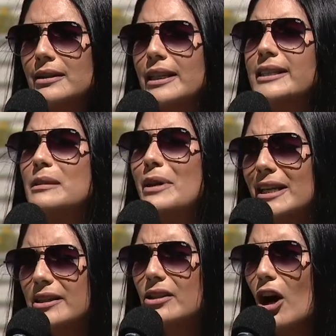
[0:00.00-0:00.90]

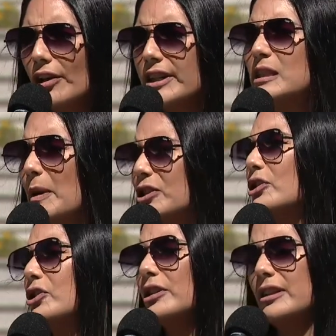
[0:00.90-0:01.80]
dismiss all these
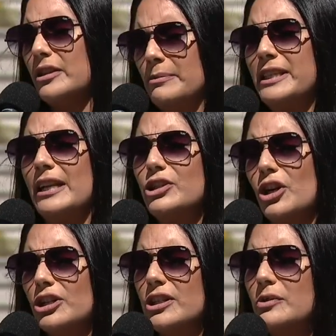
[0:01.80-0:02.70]
special circumstance
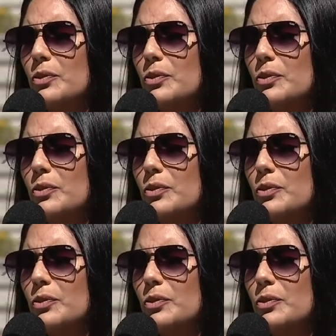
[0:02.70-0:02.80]
charges,